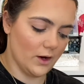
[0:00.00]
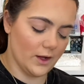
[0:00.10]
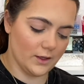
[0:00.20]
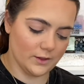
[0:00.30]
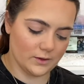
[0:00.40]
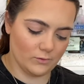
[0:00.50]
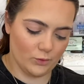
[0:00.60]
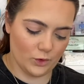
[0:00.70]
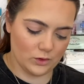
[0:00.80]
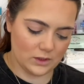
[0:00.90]
nice
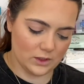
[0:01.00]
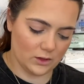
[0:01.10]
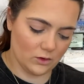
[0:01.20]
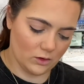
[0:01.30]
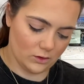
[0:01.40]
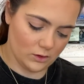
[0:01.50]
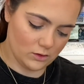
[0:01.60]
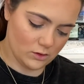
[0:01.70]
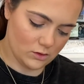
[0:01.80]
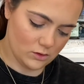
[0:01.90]
bronzy color.
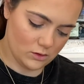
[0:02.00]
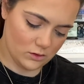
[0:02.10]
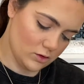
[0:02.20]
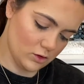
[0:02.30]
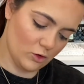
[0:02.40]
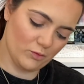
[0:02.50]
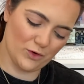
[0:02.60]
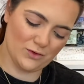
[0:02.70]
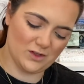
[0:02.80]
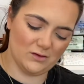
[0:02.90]
Not
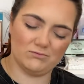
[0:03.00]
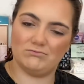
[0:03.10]
bronzy,